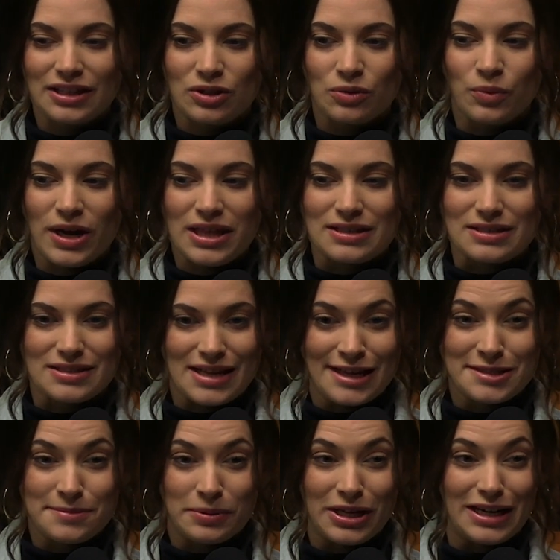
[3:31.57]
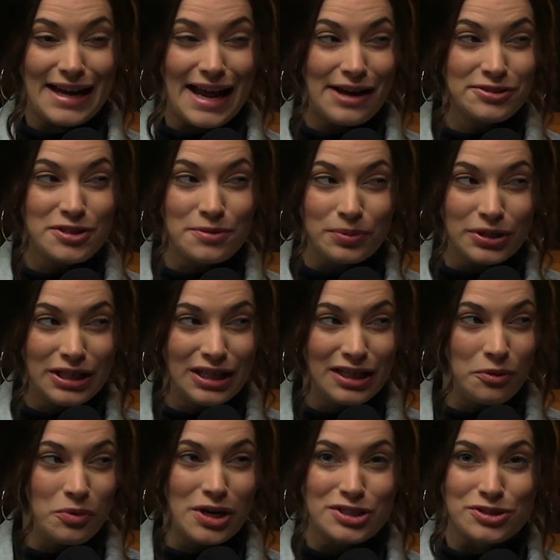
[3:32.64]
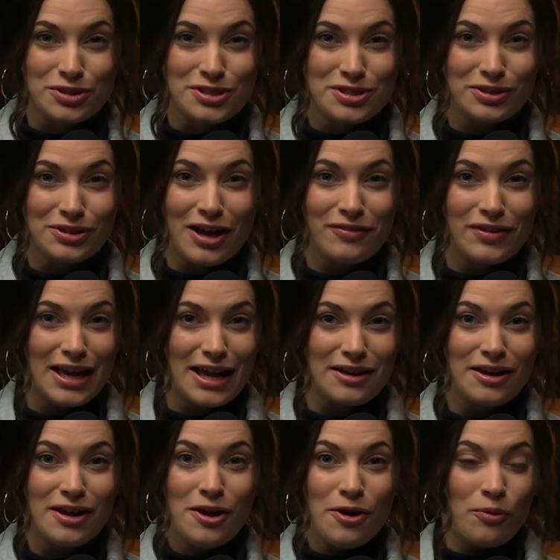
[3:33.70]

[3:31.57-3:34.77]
at the way the Saints played and how depleted it was, Chris Olave had